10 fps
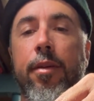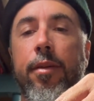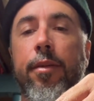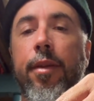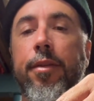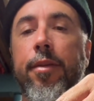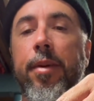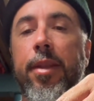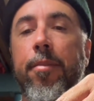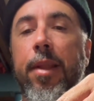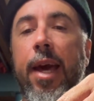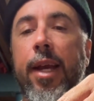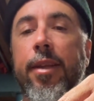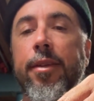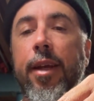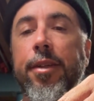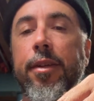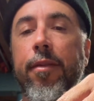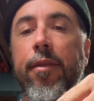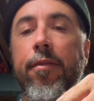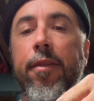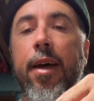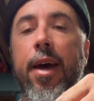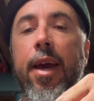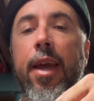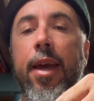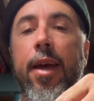So this will be the black section of the fly.